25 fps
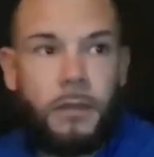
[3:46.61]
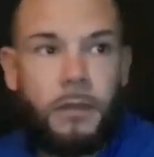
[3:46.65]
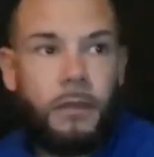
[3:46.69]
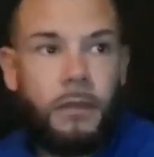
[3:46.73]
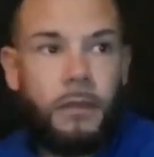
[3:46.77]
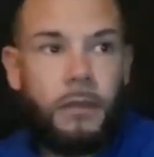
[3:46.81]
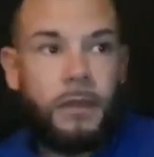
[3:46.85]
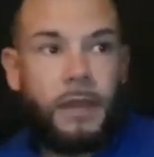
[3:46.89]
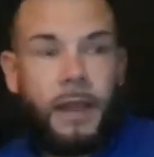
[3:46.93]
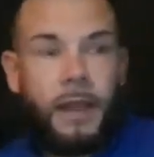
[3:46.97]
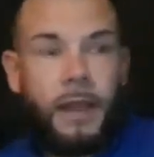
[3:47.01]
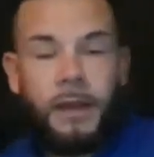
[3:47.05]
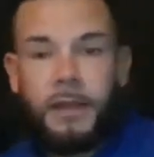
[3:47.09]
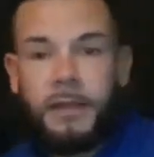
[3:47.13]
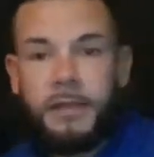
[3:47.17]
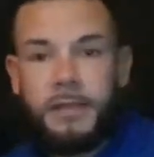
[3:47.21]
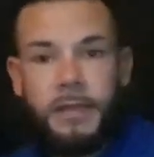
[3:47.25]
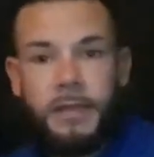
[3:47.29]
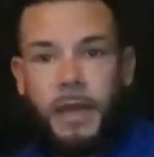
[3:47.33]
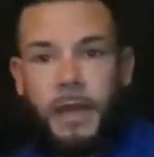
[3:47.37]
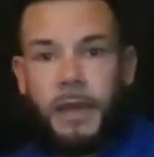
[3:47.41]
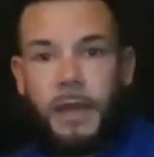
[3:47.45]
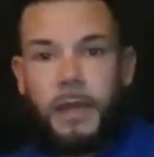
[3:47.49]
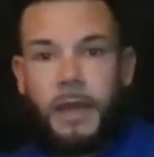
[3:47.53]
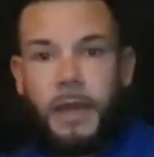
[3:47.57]
the
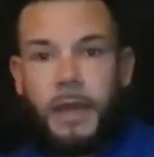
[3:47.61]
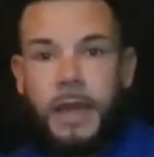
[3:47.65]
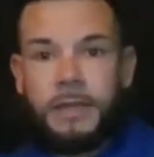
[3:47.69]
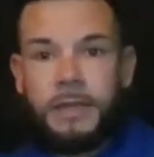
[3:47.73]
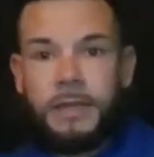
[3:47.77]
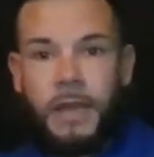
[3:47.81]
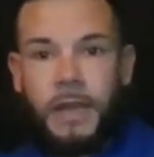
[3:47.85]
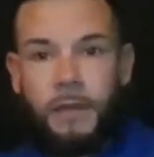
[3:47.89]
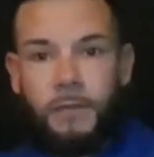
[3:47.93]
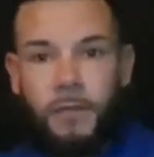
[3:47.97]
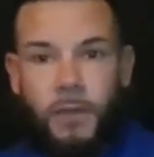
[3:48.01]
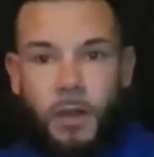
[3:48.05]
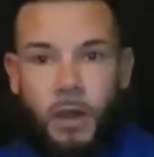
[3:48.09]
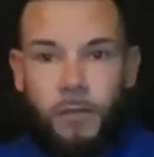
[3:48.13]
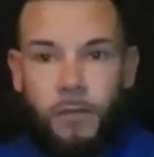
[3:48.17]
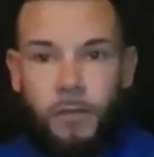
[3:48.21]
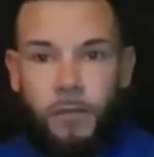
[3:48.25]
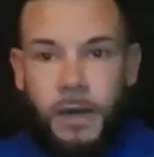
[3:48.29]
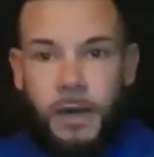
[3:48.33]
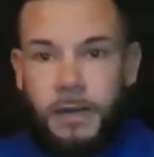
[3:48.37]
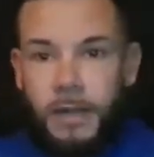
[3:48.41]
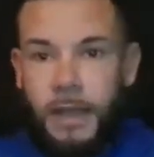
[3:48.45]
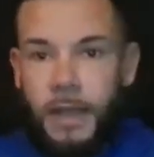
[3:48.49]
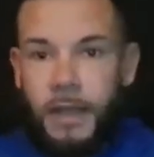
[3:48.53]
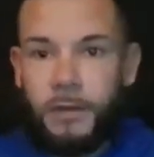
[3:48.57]
NSA, as I've
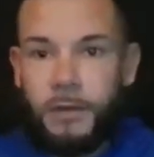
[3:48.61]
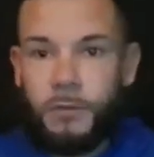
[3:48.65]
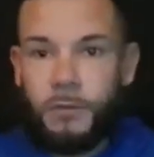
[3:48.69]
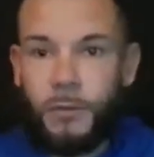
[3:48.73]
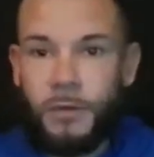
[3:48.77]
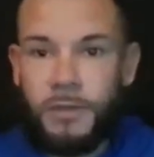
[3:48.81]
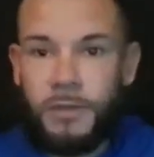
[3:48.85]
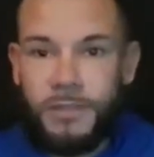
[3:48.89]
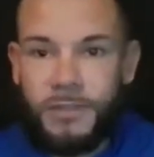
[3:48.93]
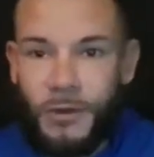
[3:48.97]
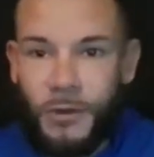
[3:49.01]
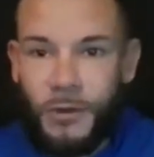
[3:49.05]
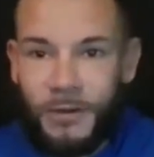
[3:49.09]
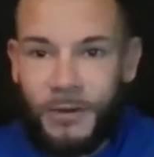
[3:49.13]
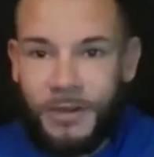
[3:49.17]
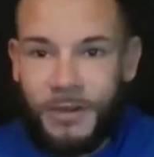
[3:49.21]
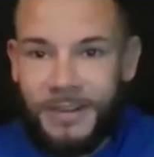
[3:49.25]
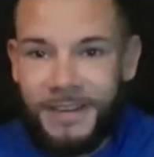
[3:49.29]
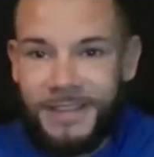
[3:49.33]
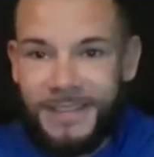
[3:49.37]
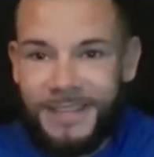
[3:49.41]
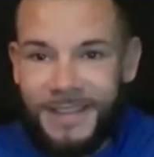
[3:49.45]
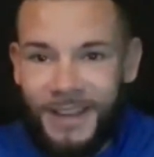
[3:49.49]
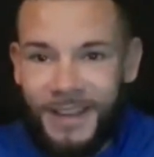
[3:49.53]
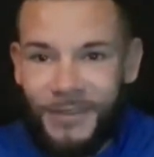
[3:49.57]
covered, and Edward Snowden
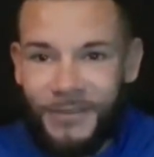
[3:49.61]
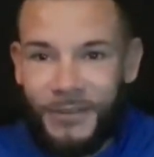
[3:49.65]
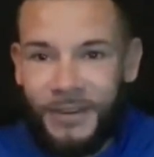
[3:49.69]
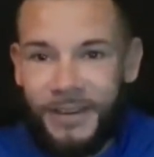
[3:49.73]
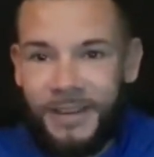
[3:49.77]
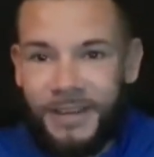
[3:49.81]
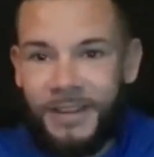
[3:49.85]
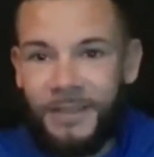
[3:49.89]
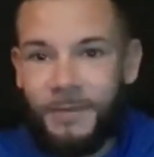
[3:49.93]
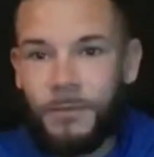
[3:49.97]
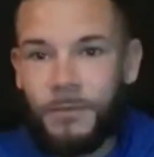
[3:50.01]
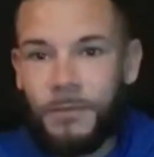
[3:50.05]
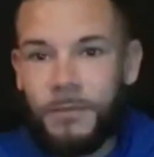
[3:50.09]
has covered,